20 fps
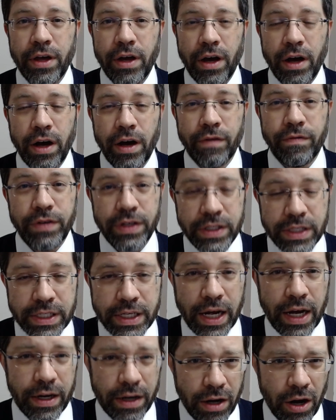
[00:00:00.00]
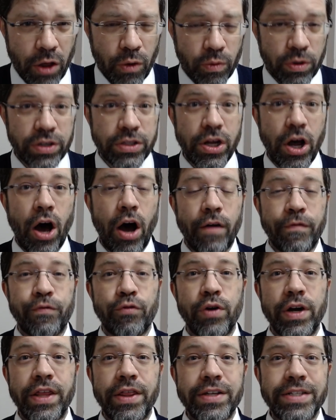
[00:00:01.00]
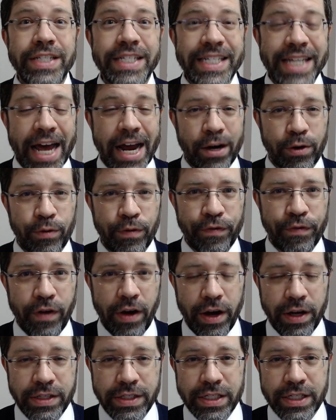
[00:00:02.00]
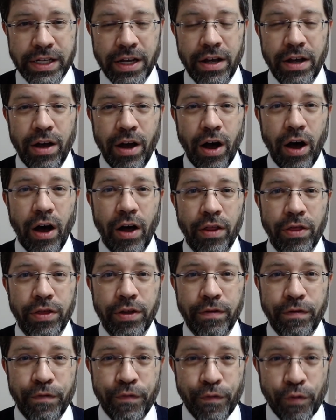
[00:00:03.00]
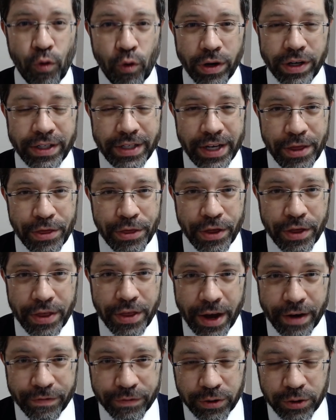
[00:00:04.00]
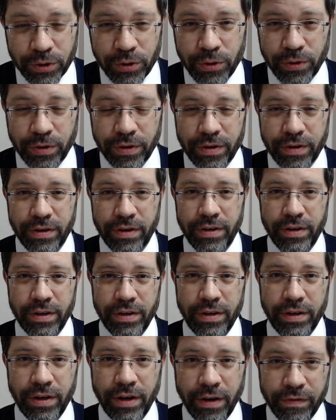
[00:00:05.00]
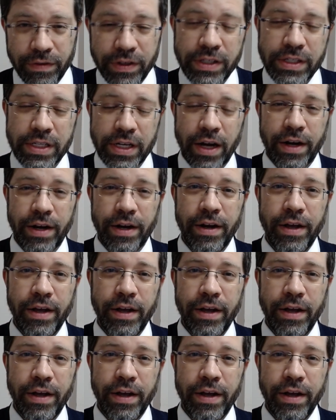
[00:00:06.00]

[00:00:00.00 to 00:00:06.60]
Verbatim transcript: of Nisan, in other words, offering the sacrifice on the 14th in the afternoon of Nisan,